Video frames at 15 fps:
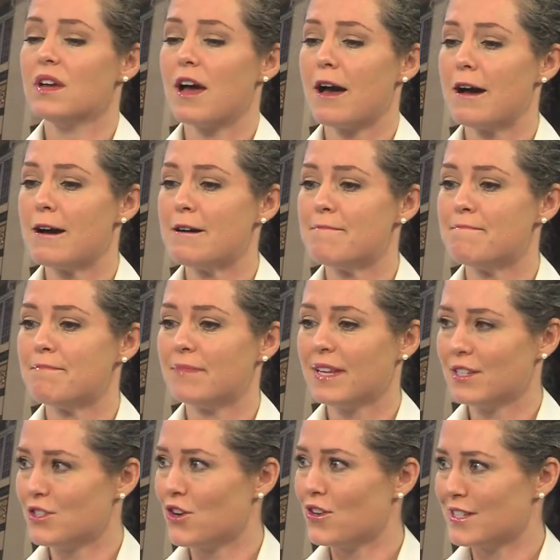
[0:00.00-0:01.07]

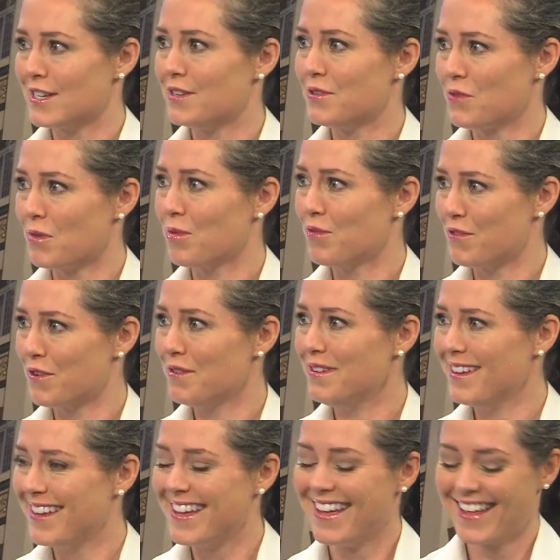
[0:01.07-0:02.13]
Let dogs eat normal
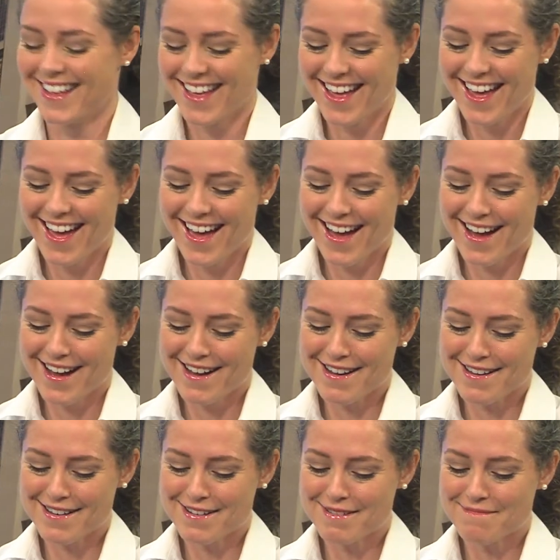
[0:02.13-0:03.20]
food.
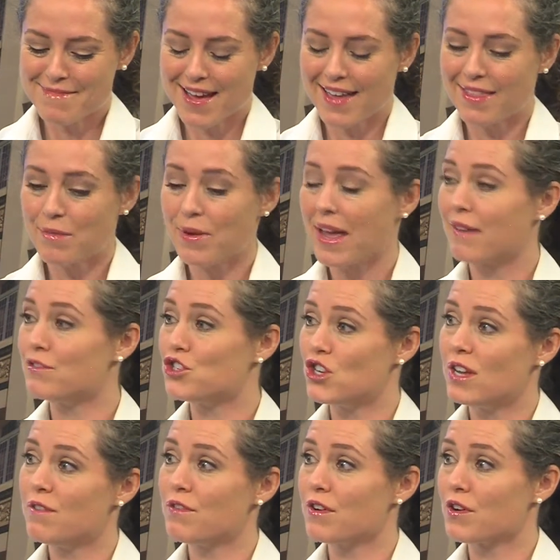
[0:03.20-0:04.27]
And then we have
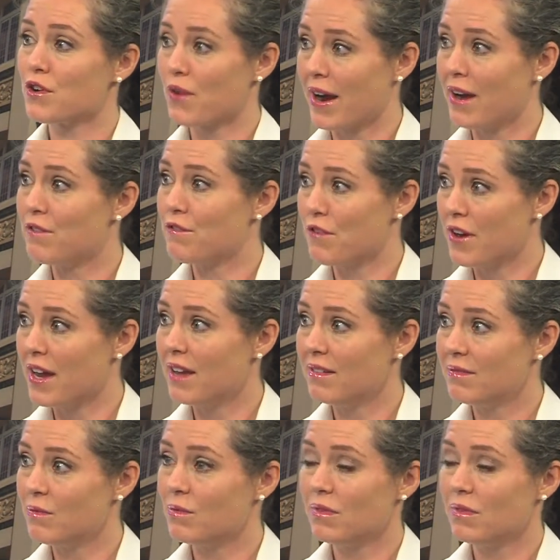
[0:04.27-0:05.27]
G for grain-free.